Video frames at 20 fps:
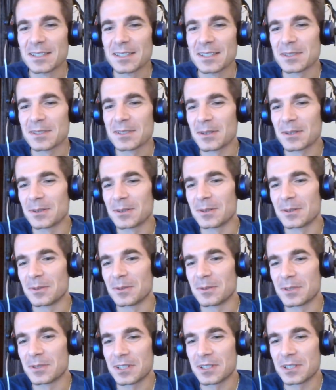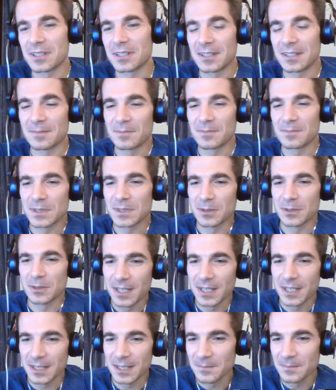So she took
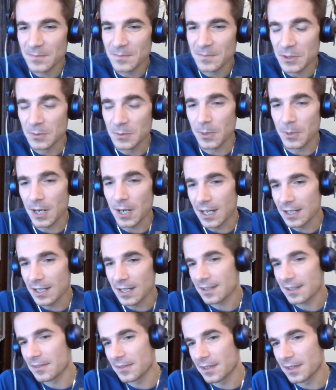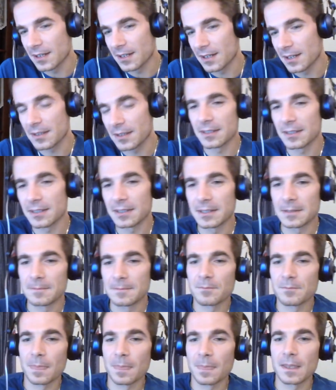him to Prague, and there they
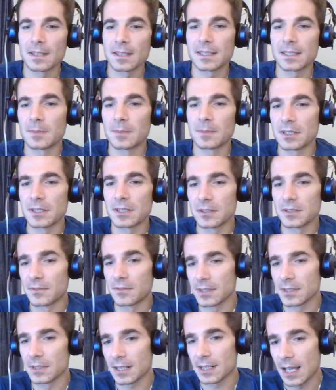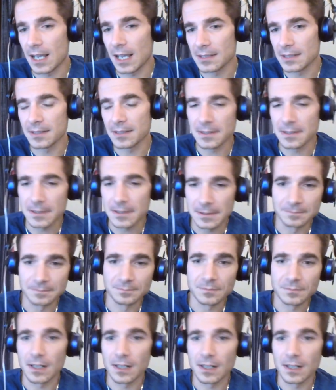established the first classes.
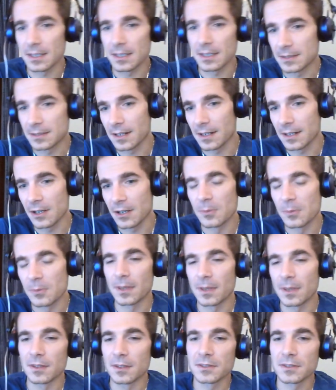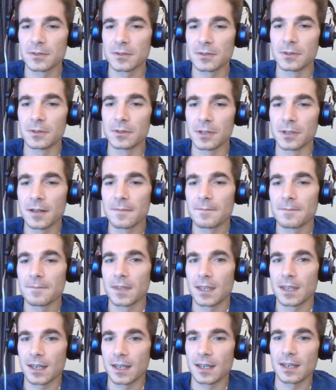Later they opened the school,
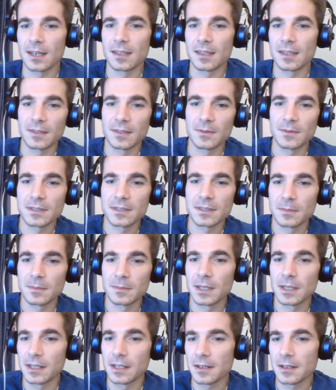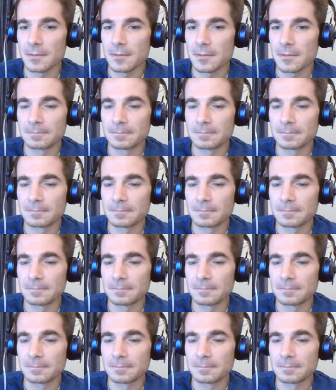and that was the beginning.